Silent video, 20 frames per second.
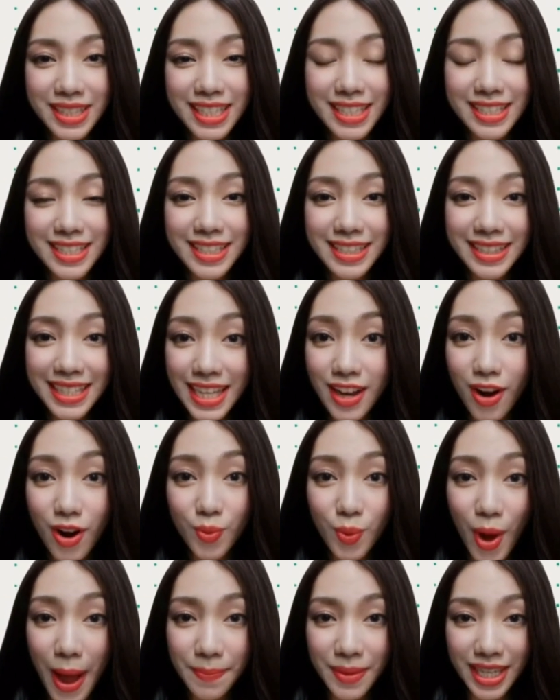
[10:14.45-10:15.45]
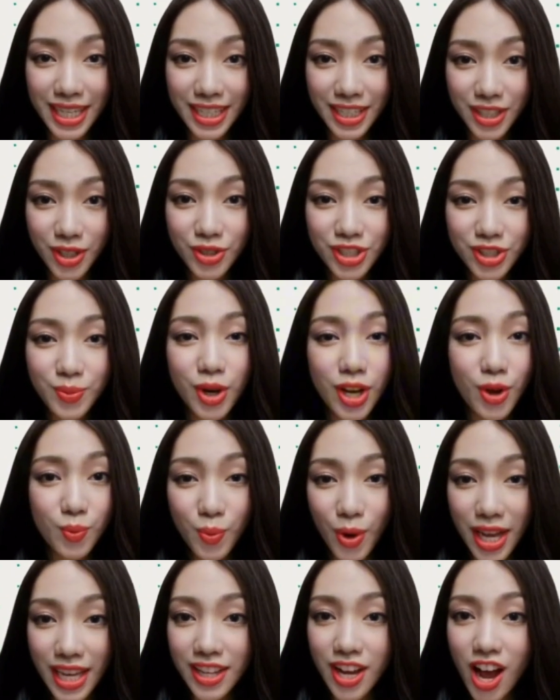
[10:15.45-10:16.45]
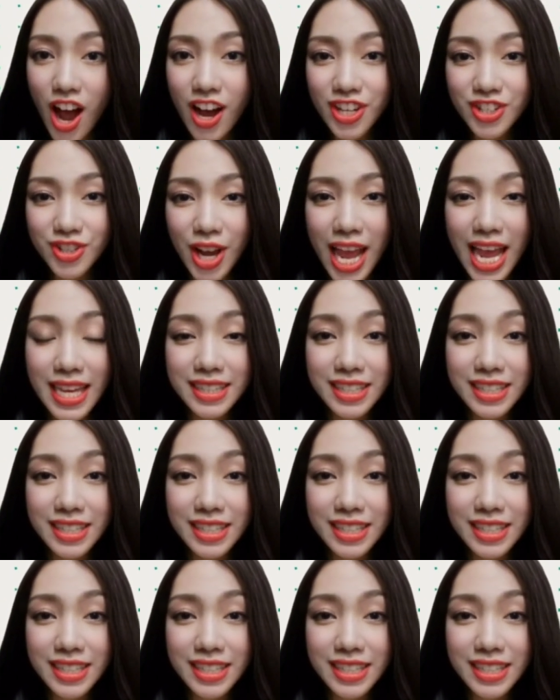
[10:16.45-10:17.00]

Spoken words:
is a legal remedy used when a written contract